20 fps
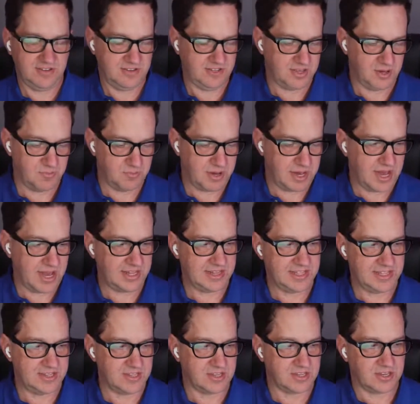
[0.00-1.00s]

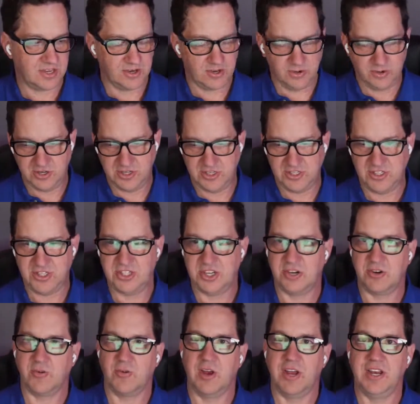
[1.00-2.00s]
compiling the code and
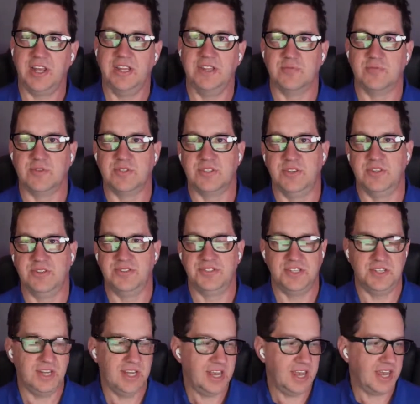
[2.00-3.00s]
generating the results
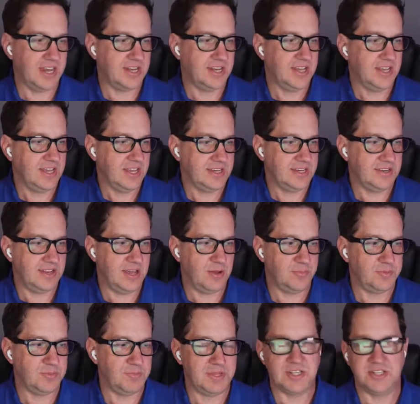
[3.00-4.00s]
and
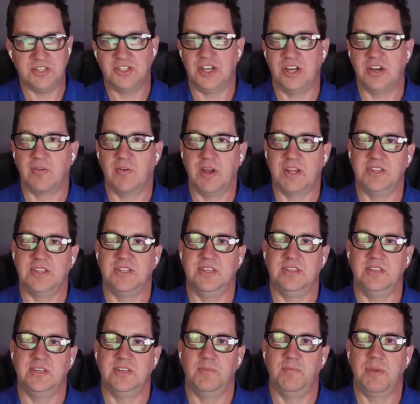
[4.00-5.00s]
helping me to generate
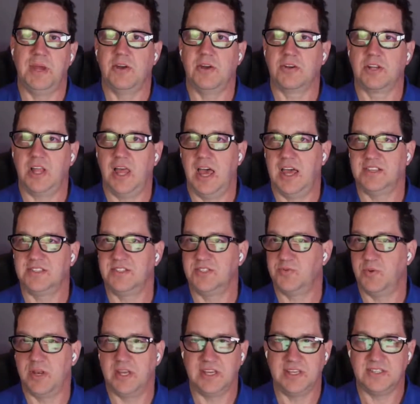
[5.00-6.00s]
the bare classes
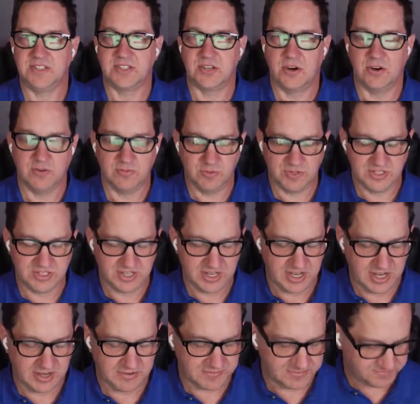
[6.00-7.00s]
when I get started with
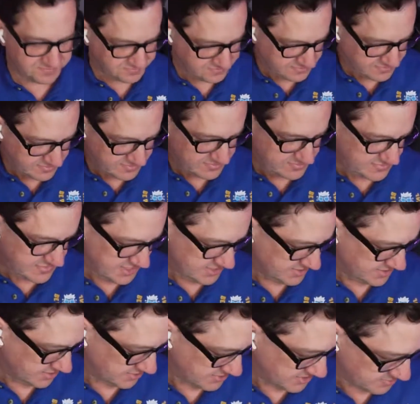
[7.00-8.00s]
stuff. So it's